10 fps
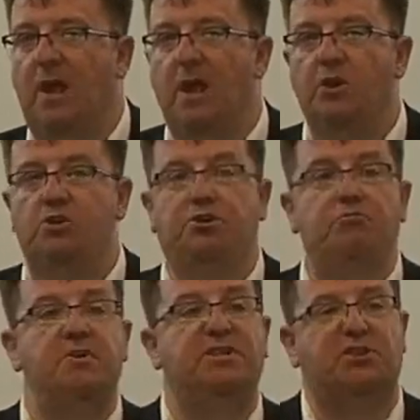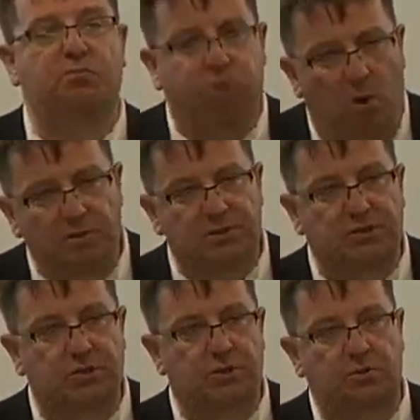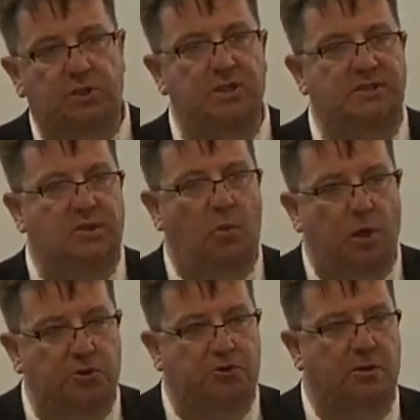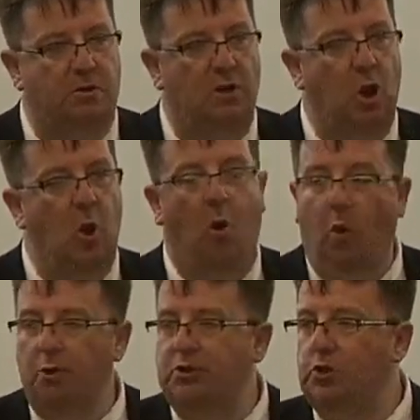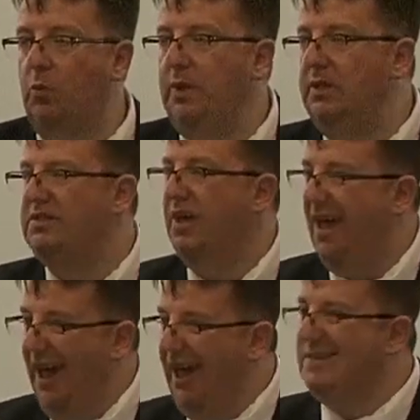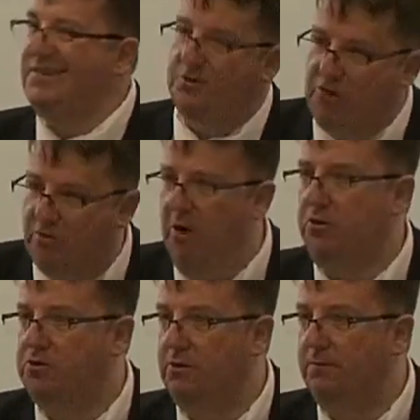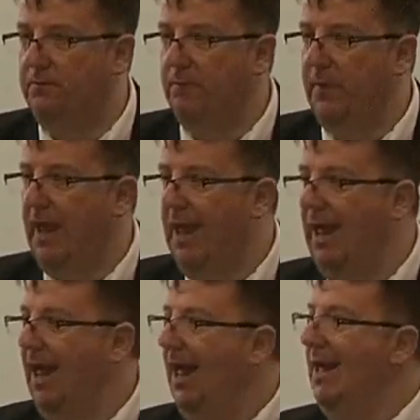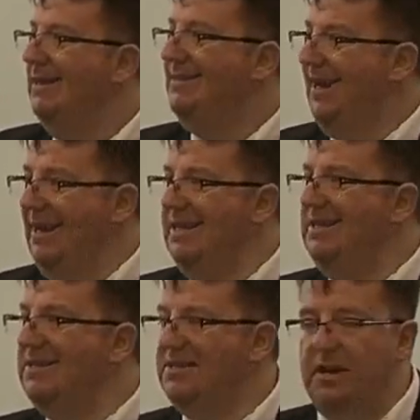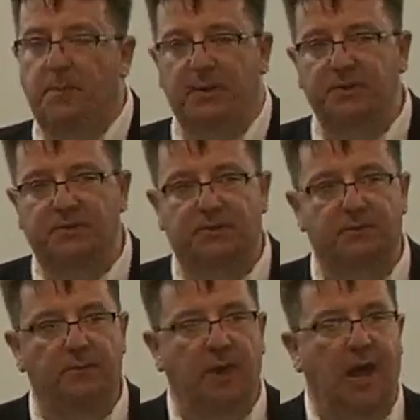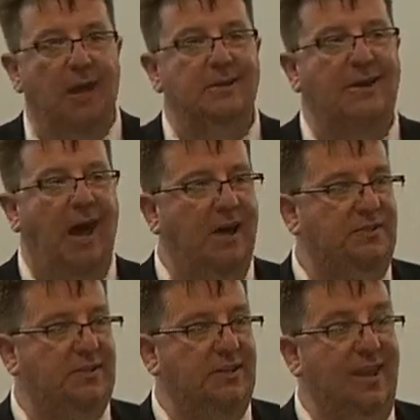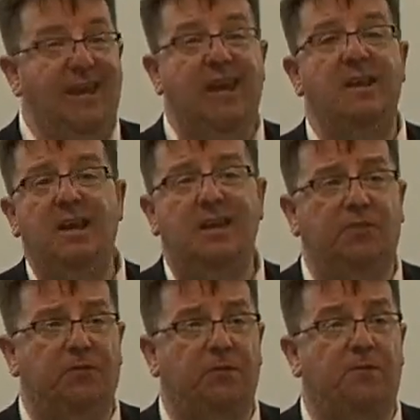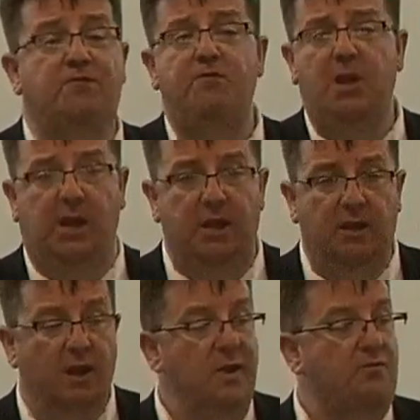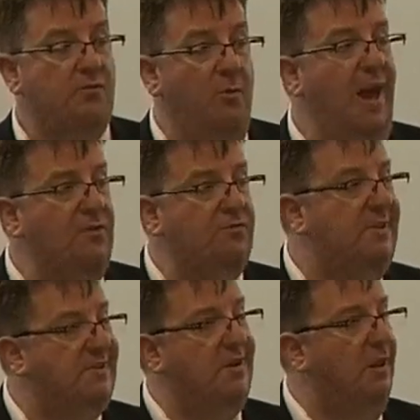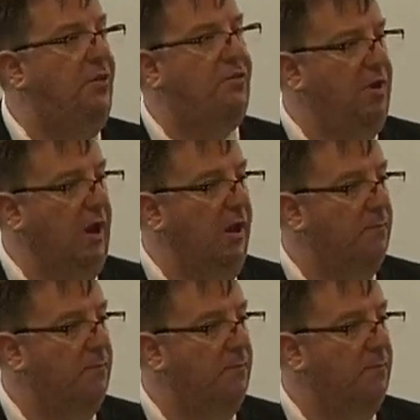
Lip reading: she responds to this question also with exaggeration, telling the serpent that they can eat freely from every single tree